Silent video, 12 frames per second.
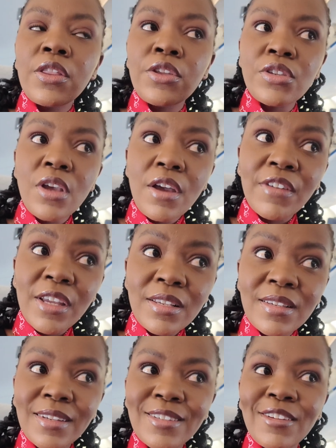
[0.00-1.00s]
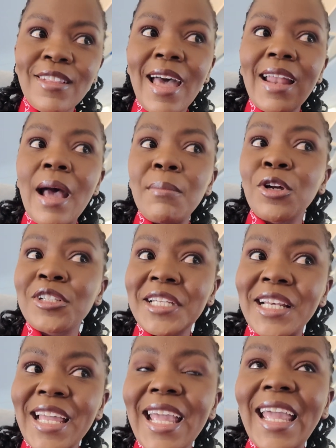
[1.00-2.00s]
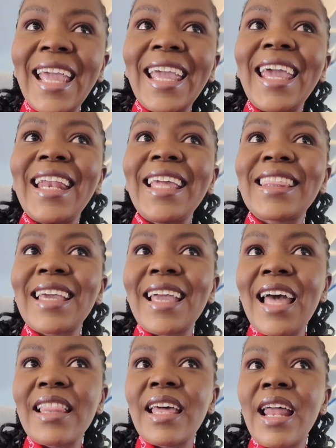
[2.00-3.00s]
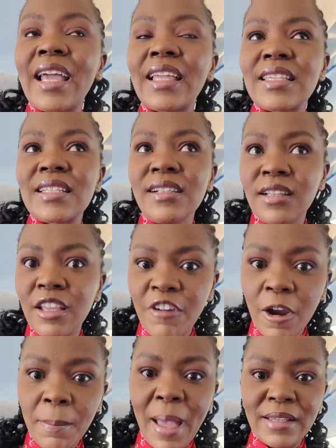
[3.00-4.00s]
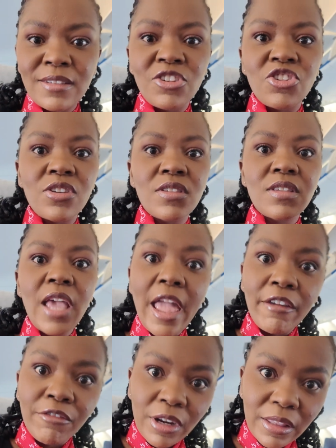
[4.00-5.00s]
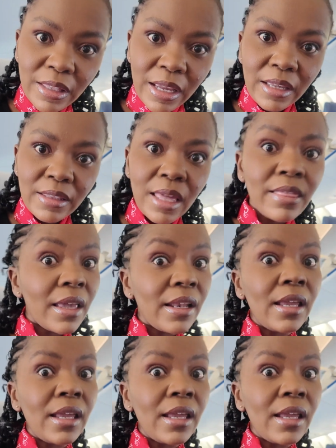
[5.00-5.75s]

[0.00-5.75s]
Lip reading: the service, so that I'm not delaying anything and that I can still give our passengers everything that they